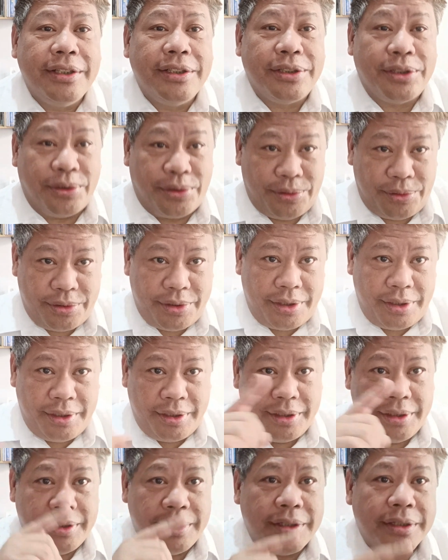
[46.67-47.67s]
So,
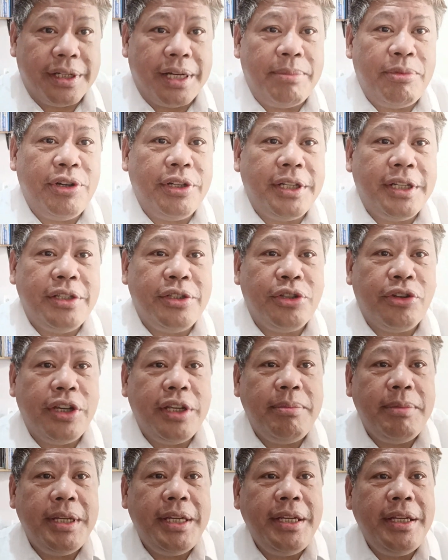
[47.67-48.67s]
come on and
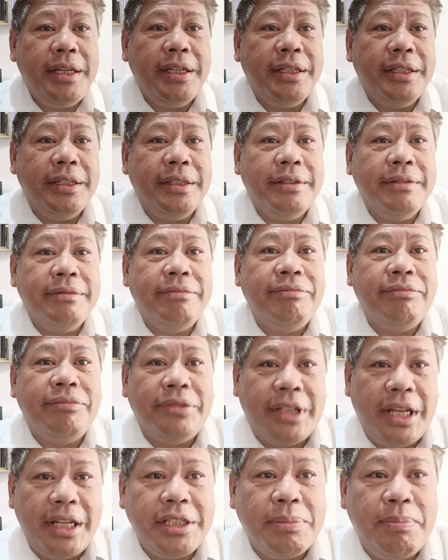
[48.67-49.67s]
join me.
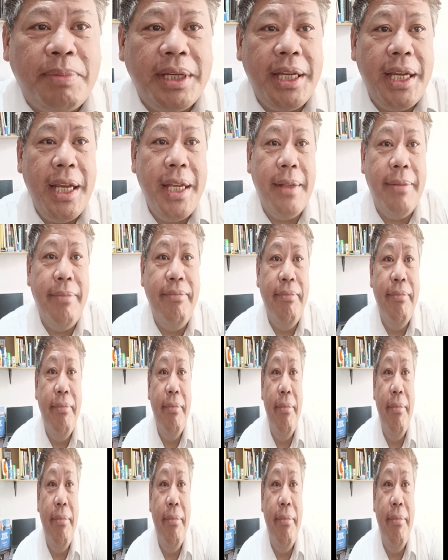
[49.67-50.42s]
Let's begin.